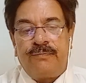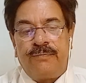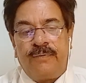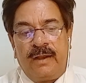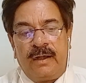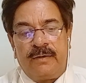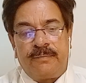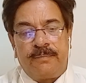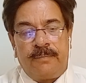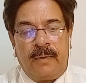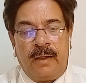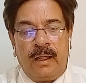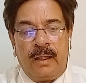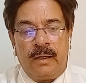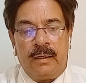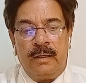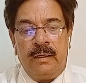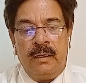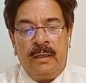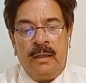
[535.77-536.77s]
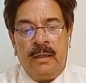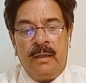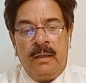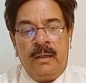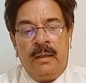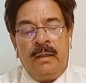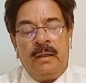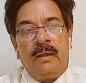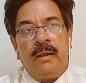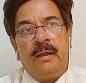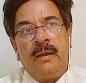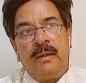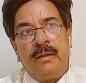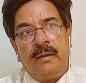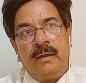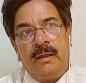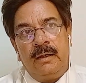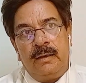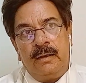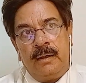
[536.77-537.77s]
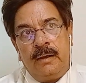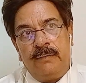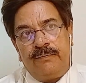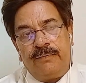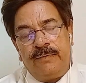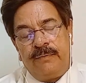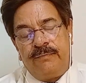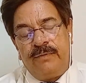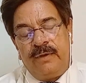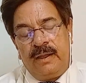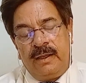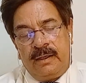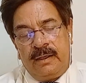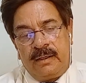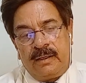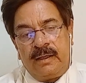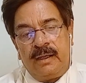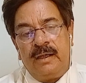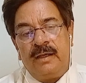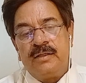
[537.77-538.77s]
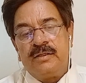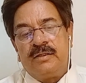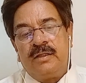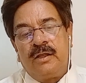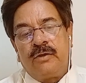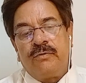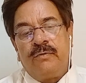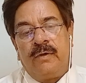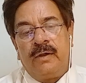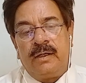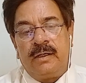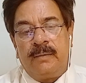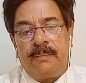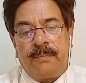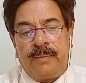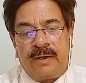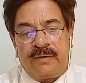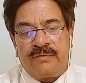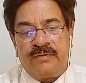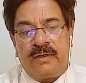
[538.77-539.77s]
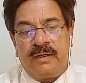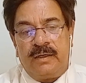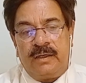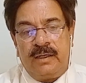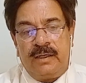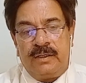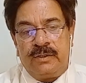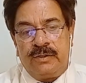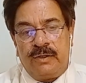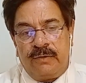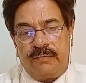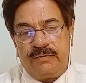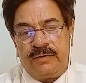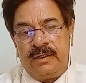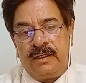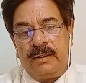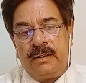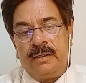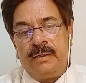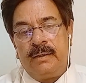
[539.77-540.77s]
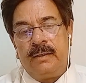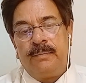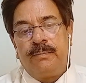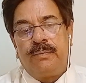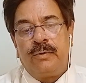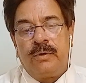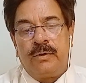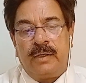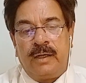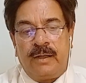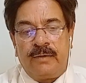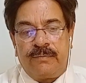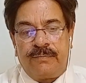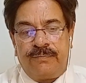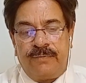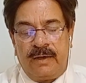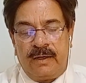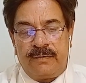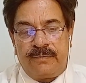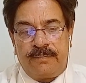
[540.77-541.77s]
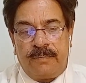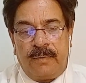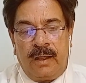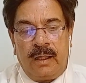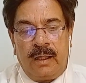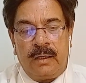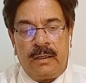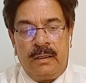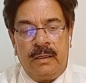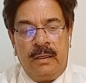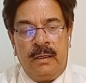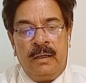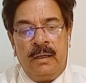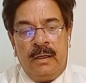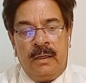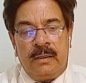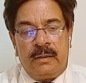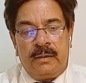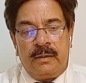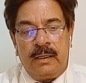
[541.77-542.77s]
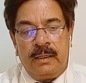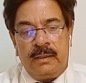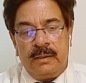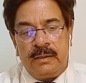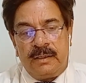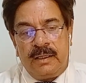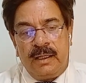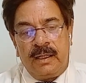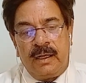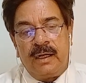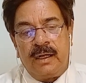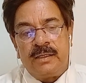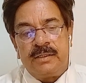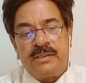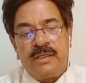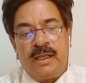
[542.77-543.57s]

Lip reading: feldspar, if we increase the percentage of the potash feldspar, then there are